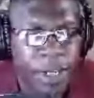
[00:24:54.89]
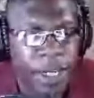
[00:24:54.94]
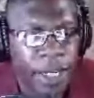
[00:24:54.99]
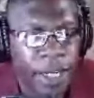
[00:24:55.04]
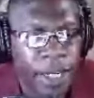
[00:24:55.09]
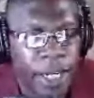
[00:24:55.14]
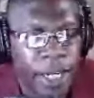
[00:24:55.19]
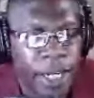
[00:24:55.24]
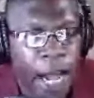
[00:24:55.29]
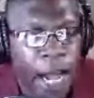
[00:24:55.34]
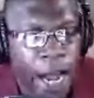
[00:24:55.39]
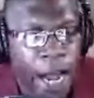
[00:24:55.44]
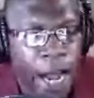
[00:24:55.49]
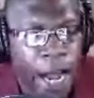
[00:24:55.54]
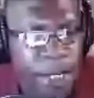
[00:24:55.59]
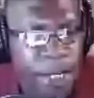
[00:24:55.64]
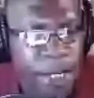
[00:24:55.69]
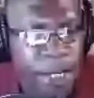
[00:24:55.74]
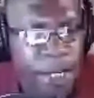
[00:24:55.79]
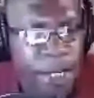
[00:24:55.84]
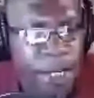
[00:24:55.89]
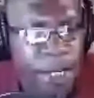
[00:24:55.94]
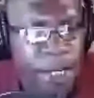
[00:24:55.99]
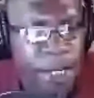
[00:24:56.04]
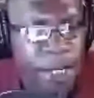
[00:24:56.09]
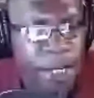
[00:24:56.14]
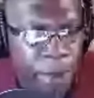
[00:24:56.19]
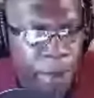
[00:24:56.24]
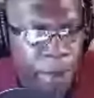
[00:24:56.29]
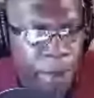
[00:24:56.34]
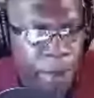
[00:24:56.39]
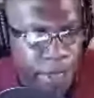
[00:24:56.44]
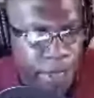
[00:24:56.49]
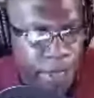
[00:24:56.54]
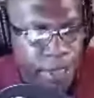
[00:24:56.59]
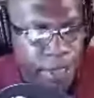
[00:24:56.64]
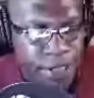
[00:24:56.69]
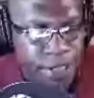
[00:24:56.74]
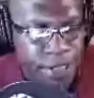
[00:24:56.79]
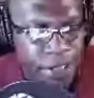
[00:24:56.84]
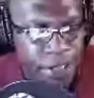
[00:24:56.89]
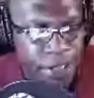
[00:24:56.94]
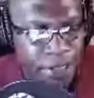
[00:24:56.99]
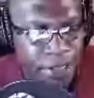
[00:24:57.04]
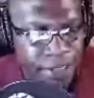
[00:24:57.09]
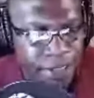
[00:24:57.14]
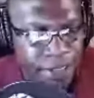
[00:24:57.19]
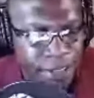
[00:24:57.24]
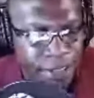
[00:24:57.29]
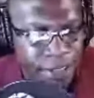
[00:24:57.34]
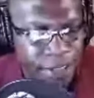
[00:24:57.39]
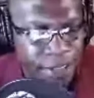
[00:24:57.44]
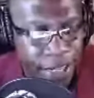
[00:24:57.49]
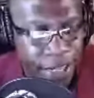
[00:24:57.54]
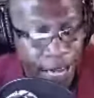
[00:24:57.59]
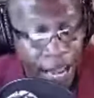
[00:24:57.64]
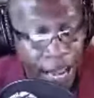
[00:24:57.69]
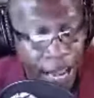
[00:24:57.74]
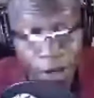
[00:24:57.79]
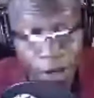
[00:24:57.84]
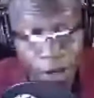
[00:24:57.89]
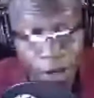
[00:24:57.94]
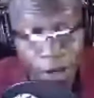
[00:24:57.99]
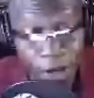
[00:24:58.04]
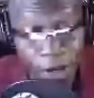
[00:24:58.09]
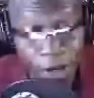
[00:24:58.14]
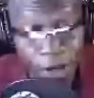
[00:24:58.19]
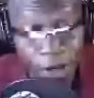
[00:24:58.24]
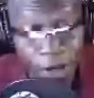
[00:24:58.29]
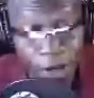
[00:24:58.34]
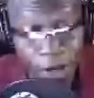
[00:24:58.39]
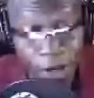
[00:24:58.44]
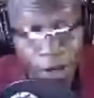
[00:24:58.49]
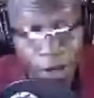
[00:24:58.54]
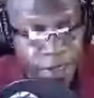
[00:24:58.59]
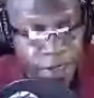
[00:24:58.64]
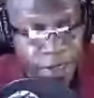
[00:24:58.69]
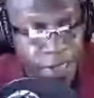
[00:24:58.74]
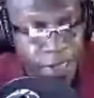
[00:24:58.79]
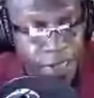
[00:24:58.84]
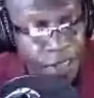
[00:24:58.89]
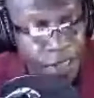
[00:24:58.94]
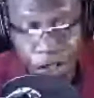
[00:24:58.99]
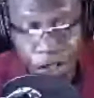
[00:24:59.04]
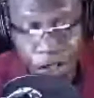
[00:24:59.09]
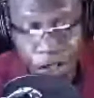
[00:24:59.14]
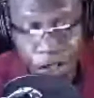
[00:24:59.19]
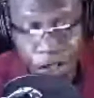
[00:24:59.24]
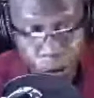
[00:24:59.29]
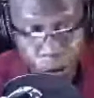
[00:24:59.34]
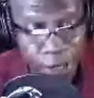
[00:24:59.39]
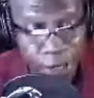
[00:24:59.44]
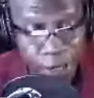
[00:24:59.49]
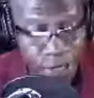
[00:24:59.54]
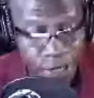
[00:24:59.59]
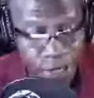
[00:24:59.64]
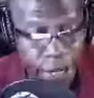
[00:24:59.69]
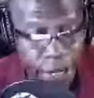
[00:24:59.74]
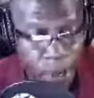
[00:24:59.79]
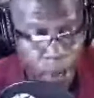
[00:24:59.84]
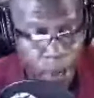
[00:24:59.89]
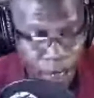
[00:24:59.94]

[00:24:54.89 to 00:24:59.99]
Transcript: In the eyes of most Americans that I know, he's destroying this damn